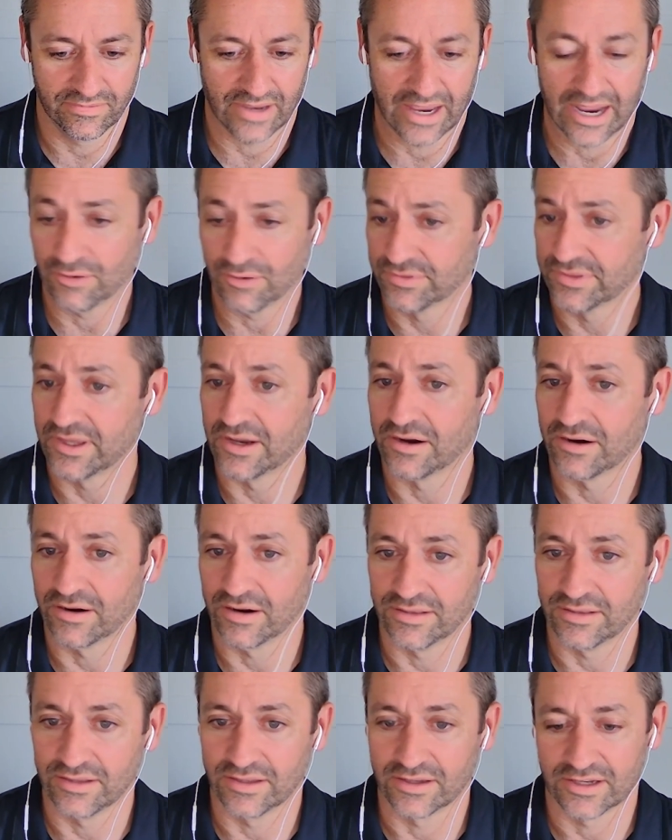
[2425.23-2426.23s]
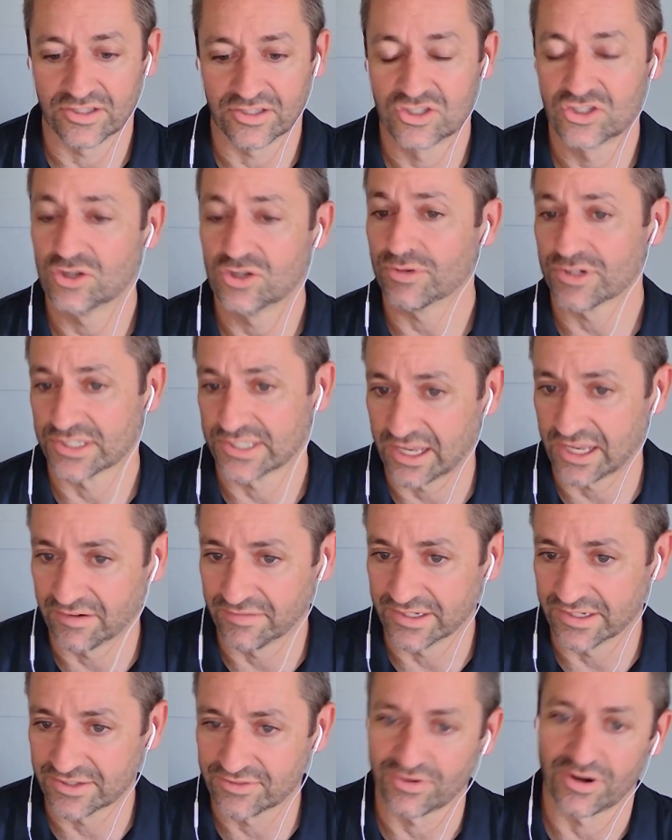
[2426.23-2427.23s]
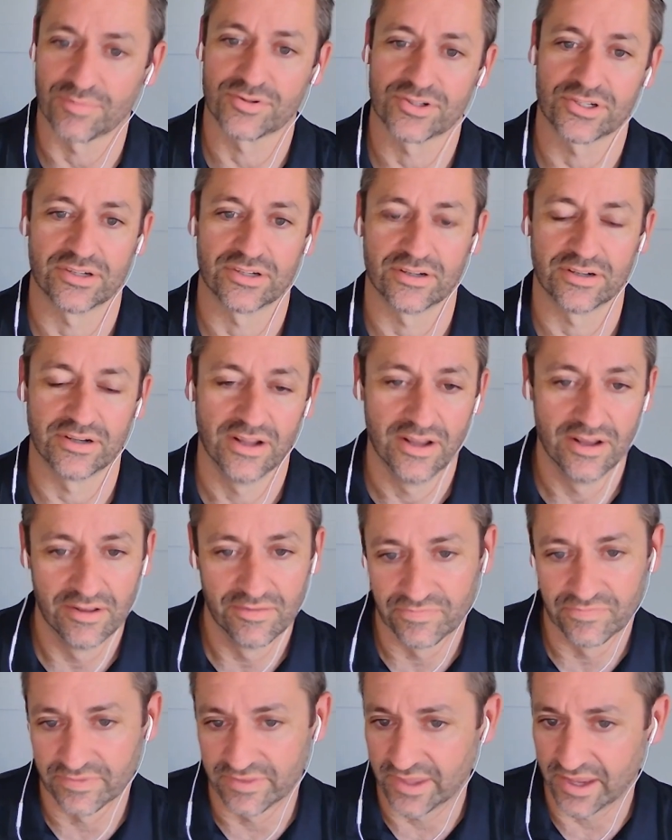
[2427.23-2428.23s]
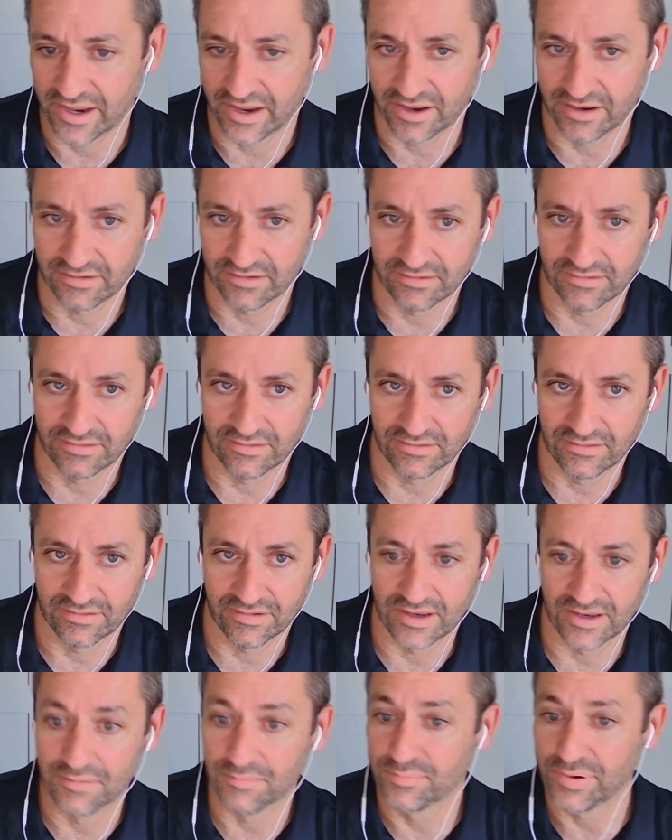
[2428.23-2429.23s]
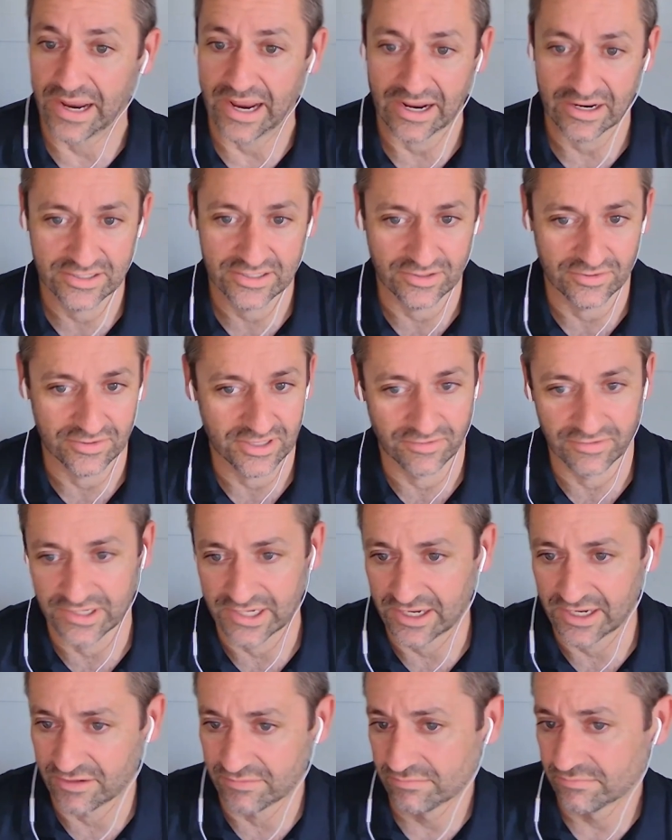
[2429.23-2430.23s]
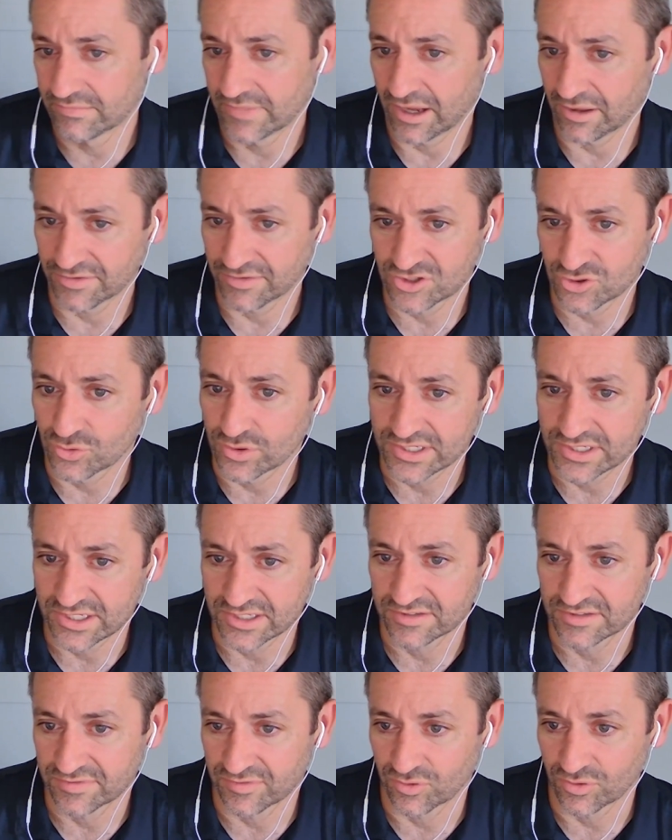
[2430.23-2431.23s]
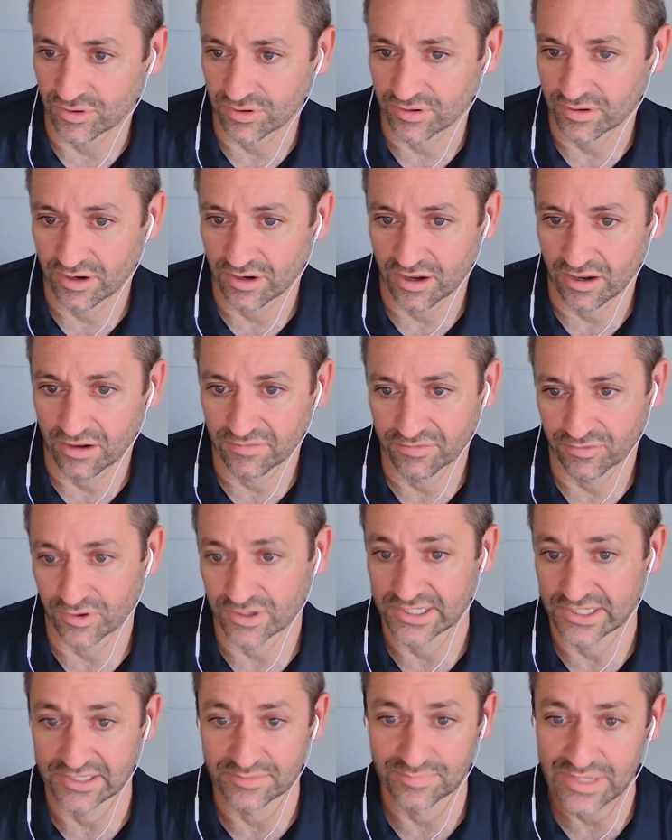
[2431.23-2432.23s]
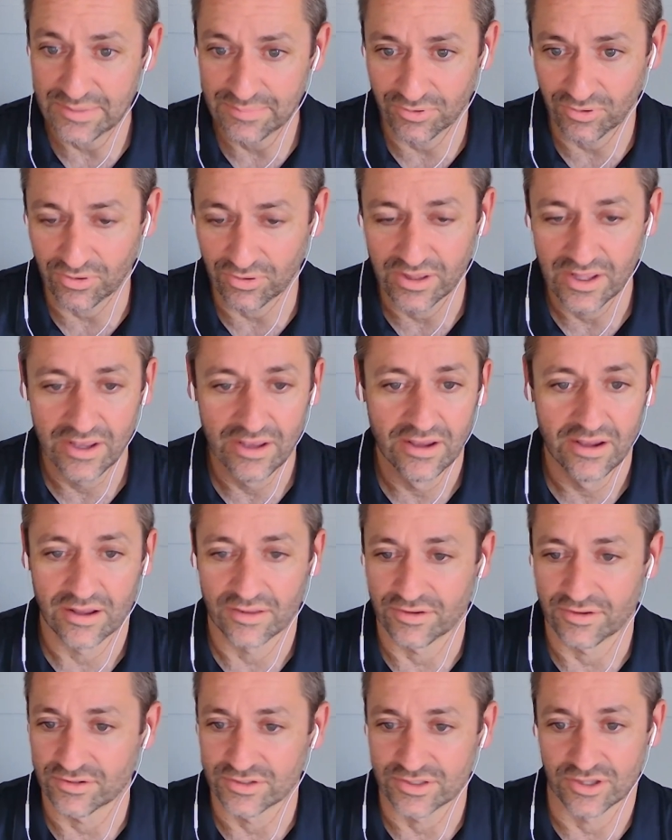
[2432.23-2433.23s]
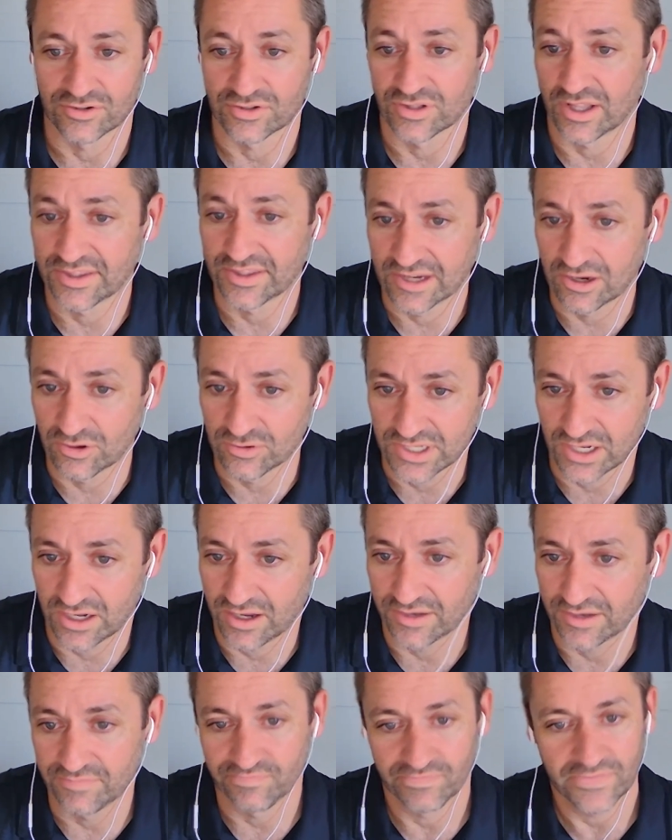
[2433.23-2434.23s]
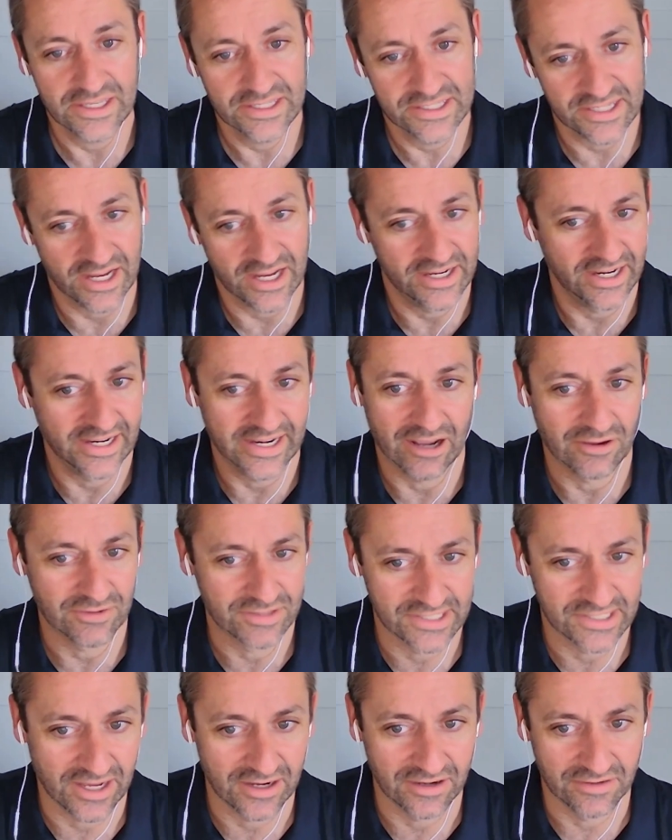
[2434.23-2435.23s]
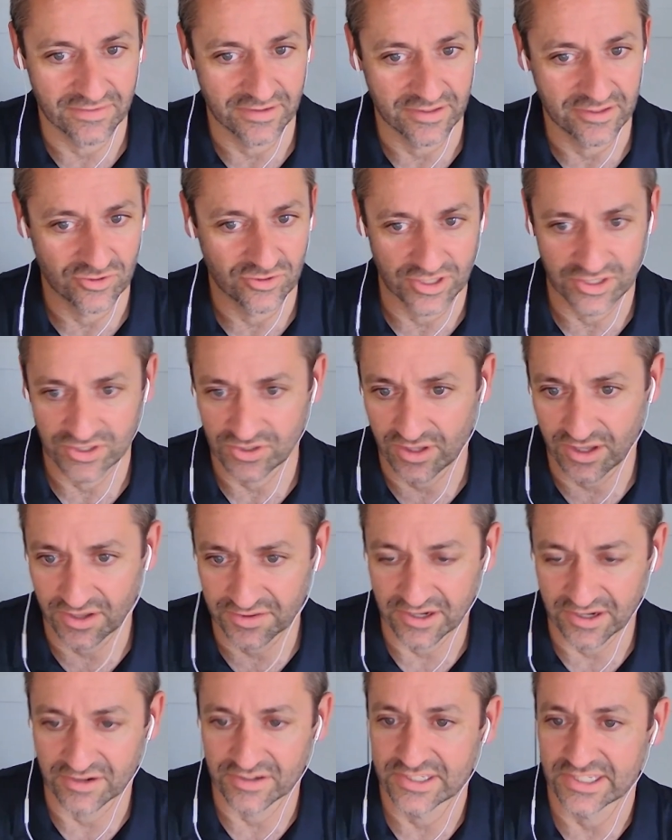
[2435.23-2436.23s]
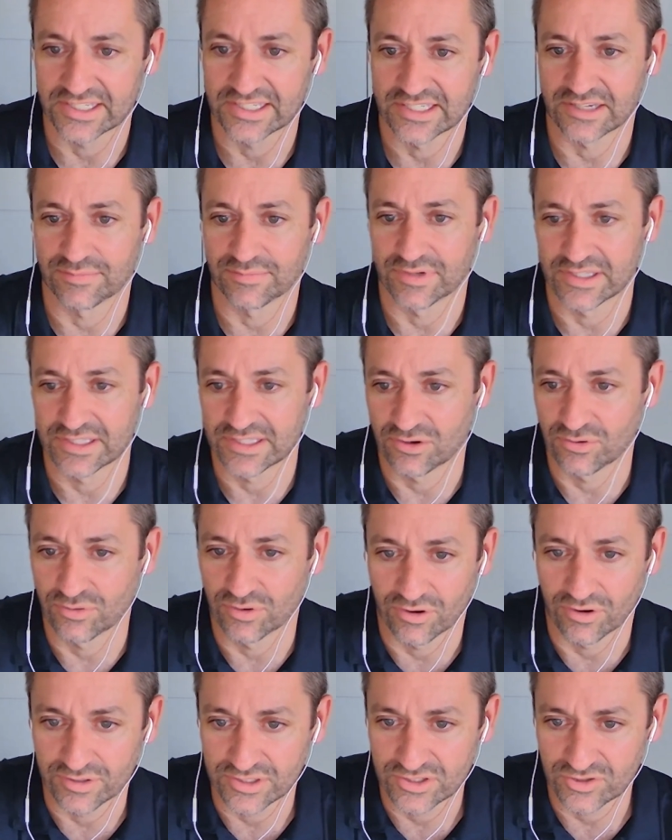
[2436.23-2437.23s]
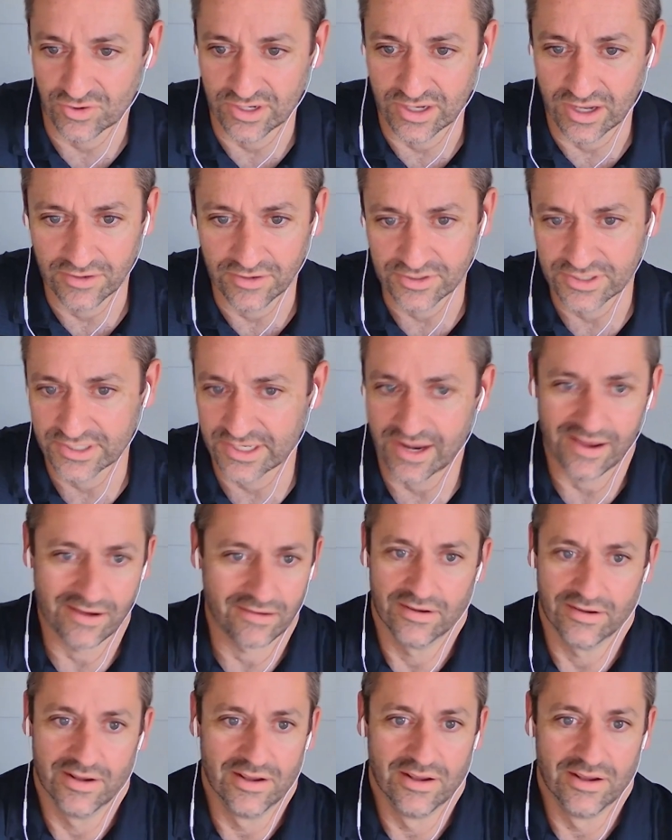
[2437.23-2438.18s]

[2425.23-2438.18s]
out there in the consumer side of disruption that impacts those everyday health choices for us as people. There's a lot that goes on inside and outside of the traditional healthcare system, and so we're always trying to understand